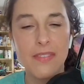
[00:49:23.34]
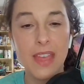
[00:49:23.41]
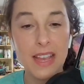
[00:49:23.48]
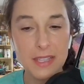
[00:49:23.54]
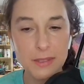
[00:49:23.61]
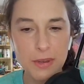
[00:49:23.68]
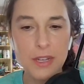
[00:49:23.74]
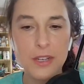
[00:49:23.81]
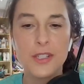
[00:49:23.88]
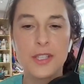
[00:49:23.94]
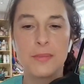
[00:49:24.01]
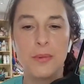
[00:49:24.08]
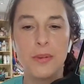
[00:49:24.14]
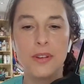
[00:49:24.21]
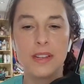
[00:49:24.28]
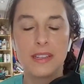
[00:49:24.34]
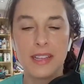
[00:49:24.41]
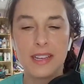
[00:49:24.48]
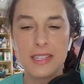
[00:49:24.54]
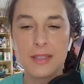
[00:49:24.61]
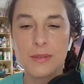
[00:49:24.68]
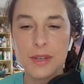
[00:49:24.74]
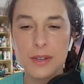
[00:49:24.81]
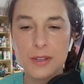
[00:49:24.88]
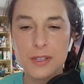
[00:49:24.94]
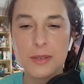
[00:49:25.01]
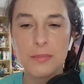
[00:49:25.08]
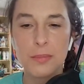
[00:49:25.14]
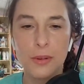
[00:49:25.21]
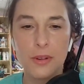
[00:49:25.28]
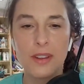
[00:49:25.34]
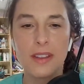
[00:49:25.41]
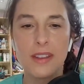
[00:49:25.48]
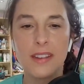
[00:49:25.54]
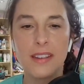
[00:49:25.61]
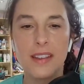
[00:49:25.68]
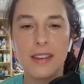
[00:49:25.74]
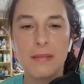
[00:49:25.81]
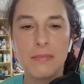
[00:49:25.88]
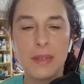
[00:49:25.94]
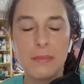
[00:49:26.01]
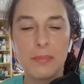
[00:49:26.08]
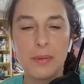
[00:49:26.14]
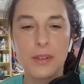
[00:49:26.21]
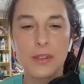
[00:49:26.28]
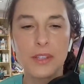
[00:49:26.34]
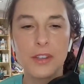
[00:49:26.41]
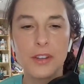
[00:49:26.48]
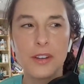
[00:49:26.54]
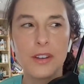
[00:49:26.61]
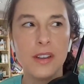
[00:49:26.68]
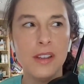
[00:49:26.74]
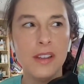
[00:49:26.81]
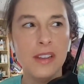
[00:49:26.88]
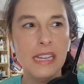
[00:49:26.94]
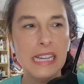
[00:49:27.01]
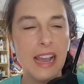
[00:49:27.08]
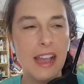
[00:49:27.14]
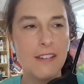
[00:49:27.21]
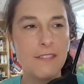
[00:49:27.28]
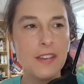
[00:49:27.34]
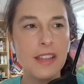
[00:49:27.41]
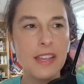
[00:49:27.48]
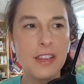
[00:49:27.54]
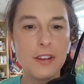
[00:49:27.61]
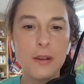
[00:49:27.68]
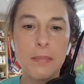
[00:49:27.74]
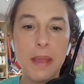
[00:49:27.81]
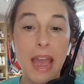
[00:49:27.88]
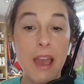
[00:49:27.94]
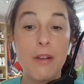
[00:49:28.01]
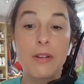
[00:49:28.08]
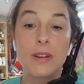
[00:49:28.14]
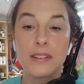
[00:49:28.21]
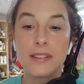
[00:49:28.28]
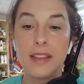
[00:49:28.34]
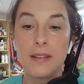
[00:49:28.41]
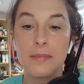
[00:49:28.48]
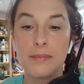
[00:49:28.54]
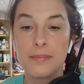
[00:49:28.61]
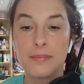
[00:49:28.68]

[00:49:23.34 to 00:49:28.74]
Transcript: that's what you're supporting that's what you're supporting in people you're i feel like you're empowering them